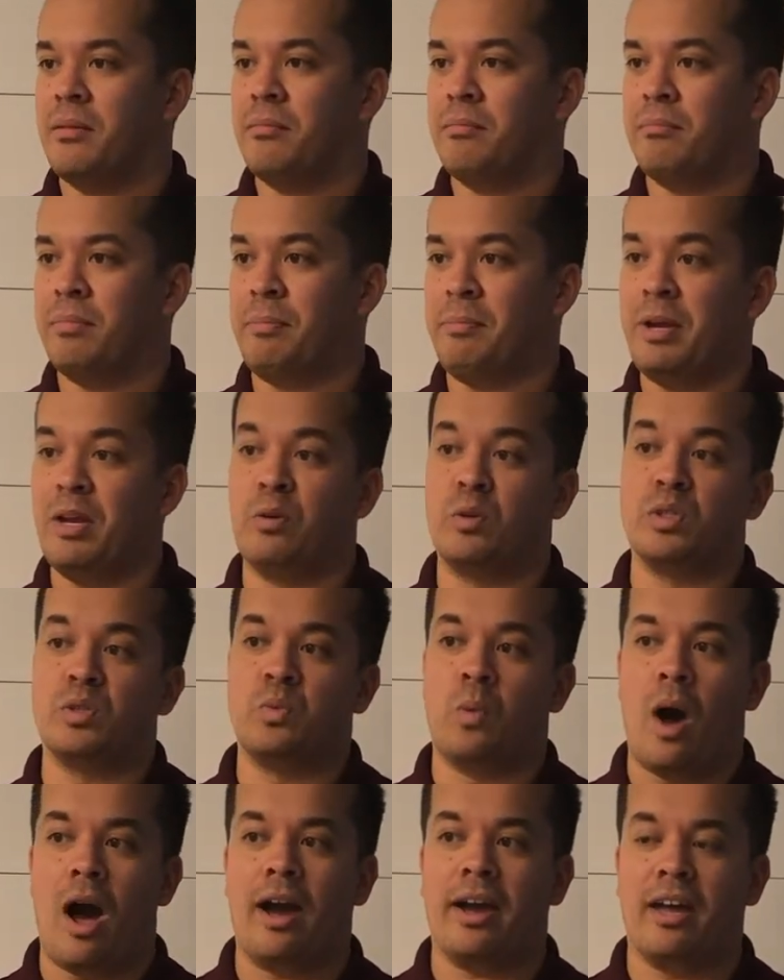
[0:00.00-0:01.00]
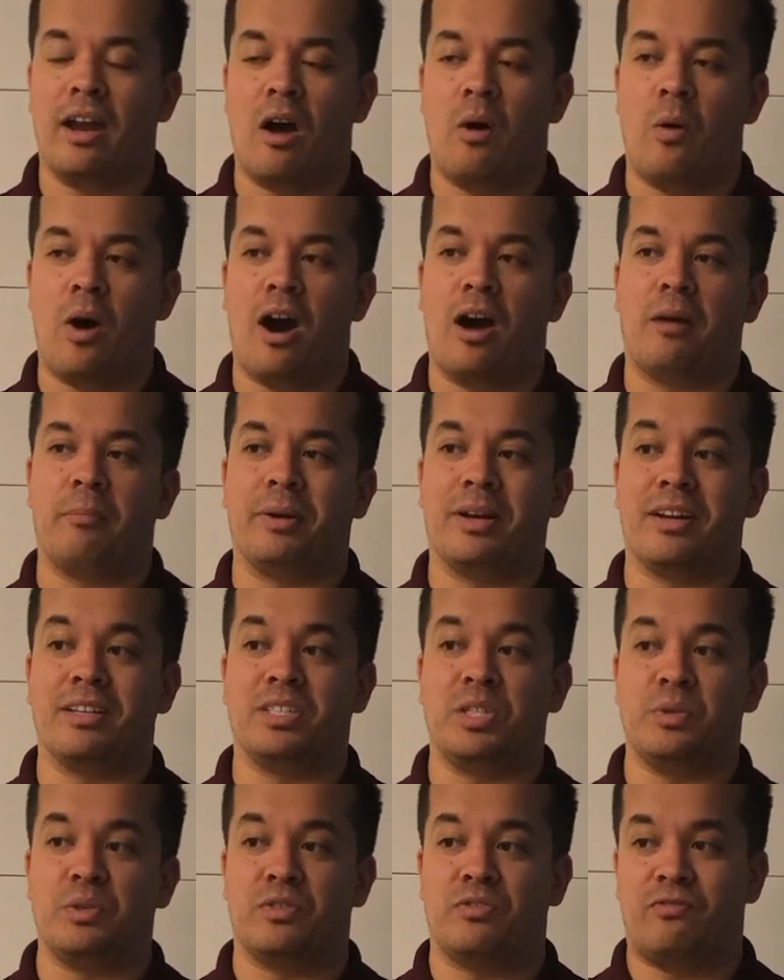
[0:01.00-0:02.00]
But Peter was walking on water because
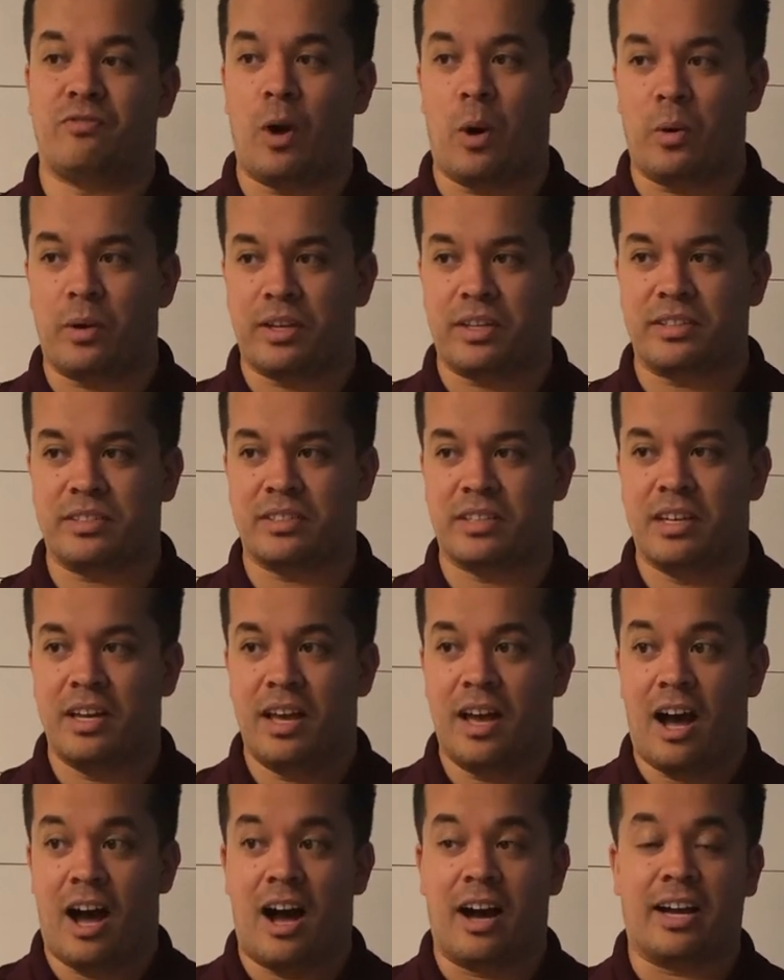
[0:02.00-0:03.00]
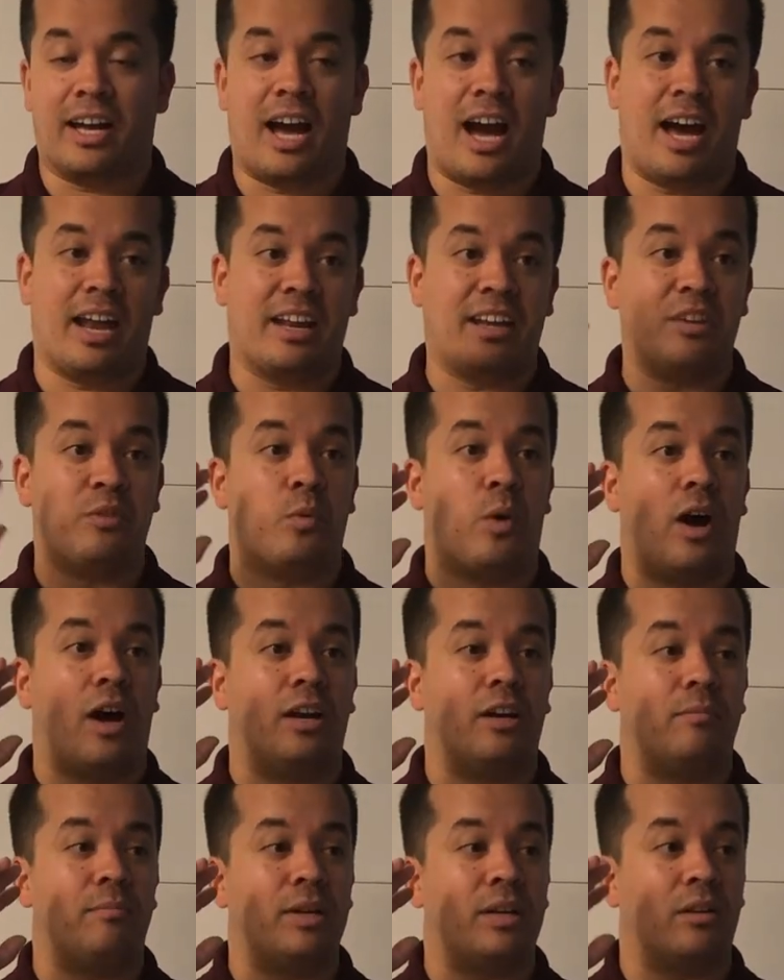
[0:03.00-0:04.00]
he was focused on God and he wanted
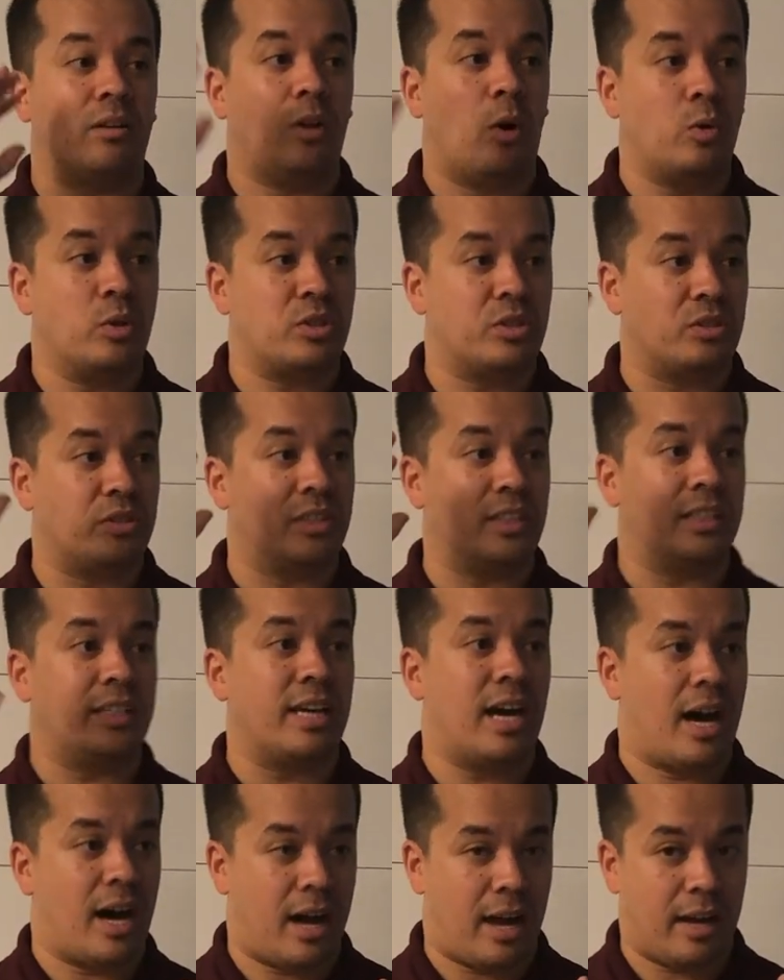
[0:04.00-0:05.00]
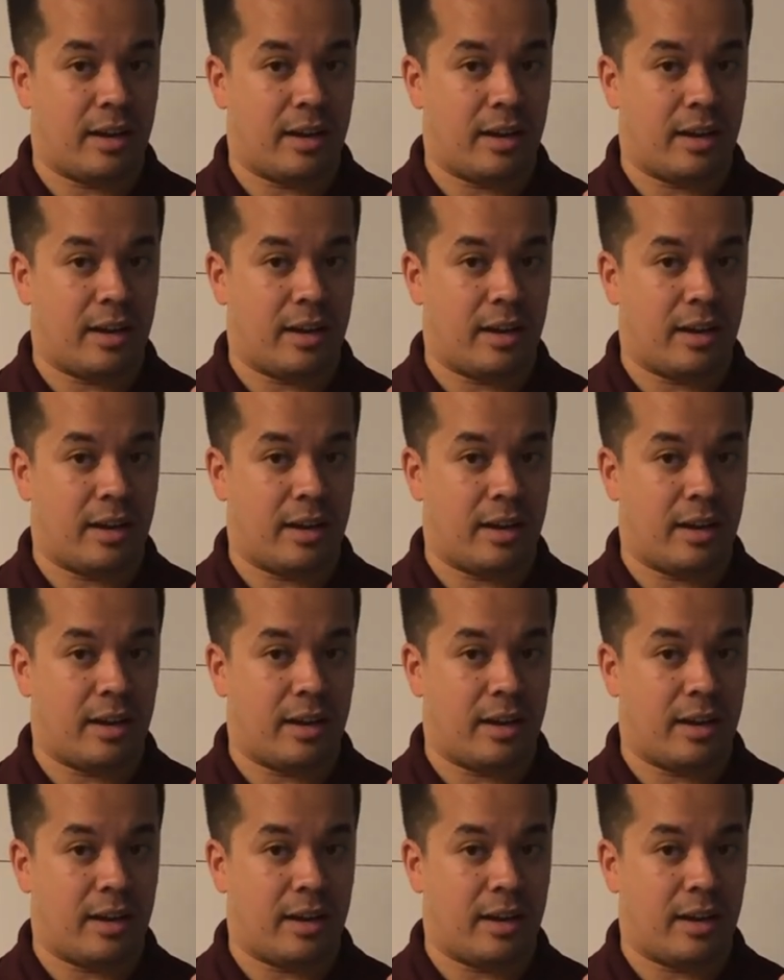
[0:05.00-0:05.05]
to be closer to God.